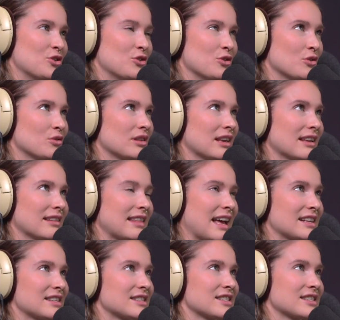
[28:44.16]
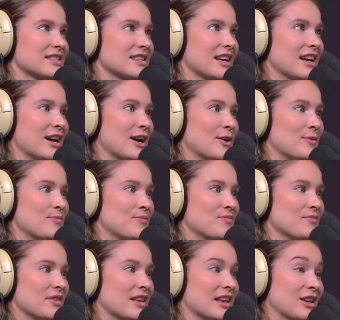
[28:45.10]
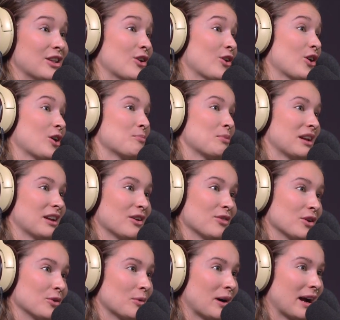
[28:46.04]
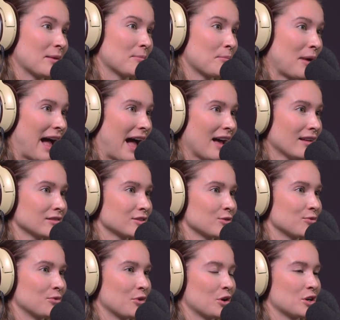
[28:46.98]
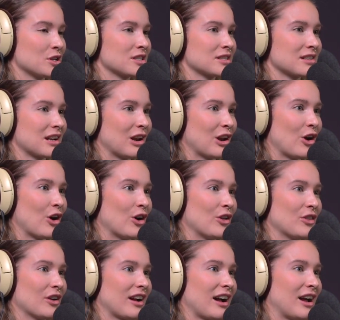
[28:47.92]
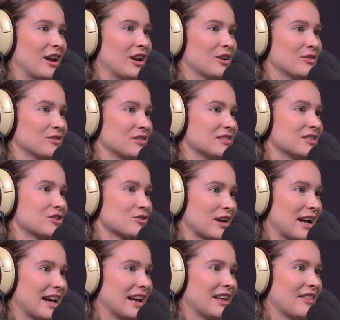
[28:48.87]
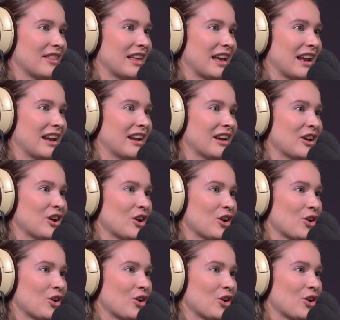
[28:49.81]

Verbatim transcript: Do you think that's, um, in your opinion, the right path to first learn the kind of trade and then